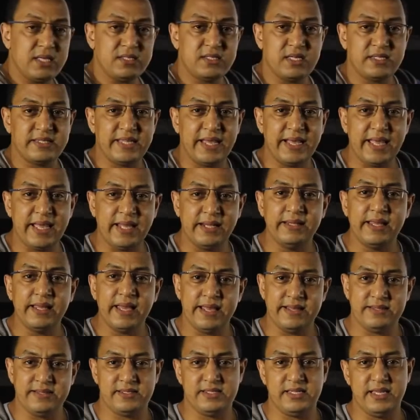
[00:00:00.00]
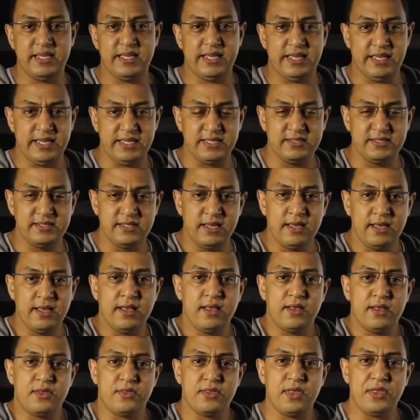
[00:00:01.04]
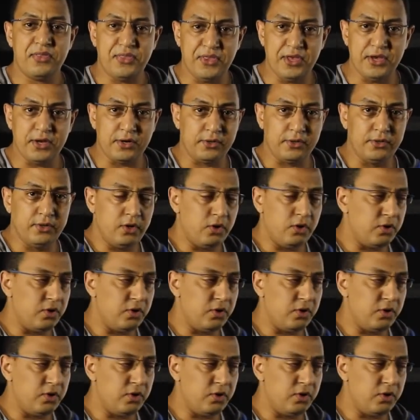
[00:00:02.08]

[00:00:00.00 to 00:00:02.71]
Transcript: is the second, and C is the third.